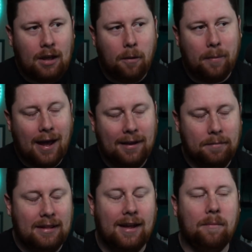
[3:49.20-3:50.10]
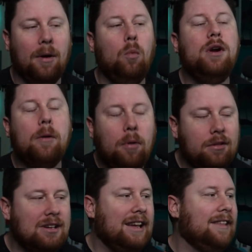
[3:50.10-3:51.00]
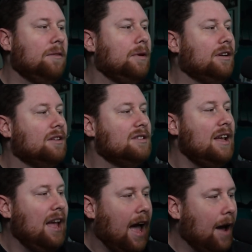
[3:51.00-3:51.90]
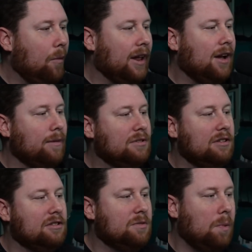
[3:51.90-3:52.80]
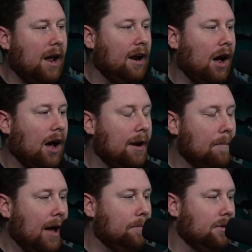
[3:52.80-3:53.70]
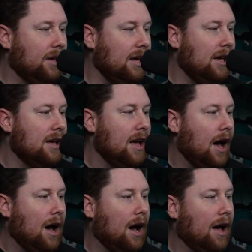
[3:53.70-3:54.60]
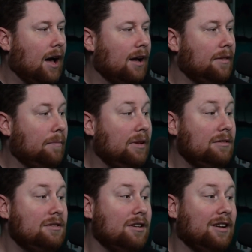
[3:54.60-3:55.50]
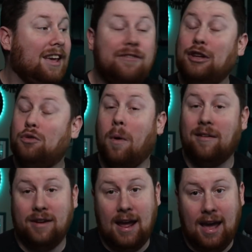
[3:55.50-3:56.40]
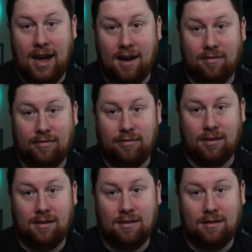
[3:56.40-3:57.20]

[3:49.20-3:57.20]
he'll probably be there. But we're both taking the Bills. And when it comes to the spread on my bookie, uh, the Bills are giving 12 and a half.